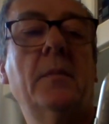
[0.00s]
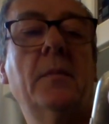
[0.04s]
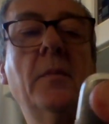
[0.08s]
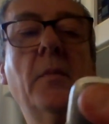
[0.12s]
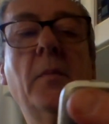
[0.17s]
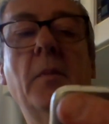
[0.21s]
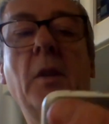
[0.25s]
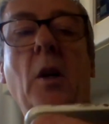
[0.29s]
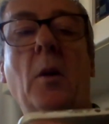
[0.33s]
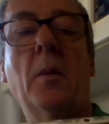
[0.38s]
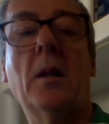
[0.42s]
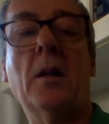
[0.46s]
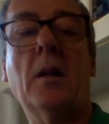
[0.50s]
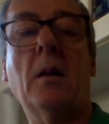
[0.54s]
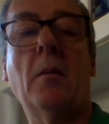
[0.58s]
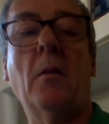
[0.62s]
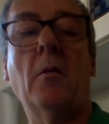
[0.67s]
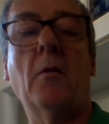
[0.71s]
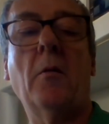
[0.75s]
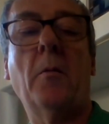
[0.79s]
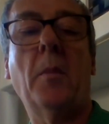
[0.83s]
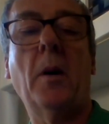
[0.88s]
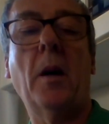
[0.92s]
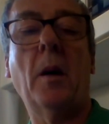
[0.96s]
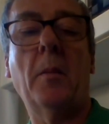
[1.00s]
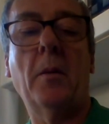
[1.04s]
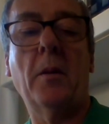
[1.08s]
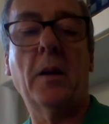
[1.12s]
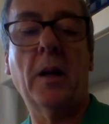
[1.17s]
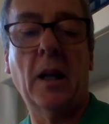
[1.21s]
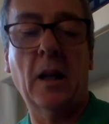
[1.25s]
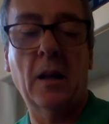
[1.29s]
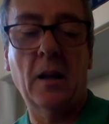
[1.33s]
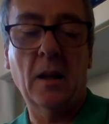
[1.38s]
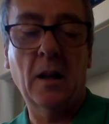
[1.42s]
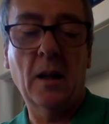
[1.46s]
No, it's come up with Barber
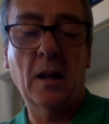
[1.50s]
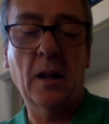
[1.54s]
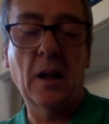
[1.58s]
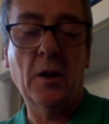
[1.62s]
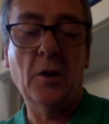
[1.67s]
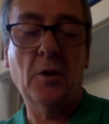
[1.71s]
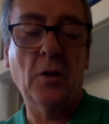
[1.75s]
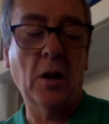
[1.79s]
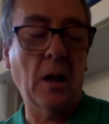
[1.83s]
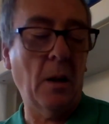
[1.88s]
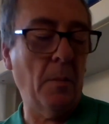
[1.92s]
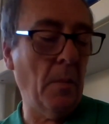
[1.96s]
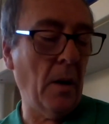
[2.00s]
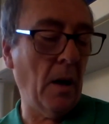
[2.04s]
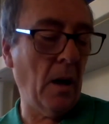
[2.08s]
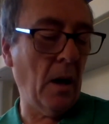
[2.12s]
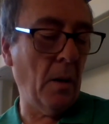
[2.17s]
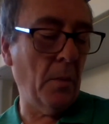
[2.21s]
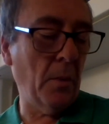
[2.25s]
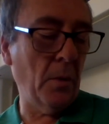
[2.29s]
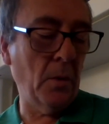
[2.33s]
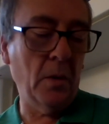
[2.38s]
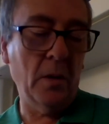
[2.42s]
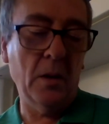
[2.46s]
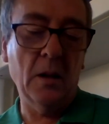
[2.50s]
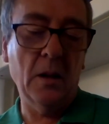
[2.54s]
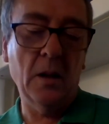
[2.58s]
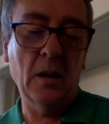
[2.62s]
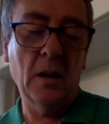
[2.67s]
again. Let's try Barbu.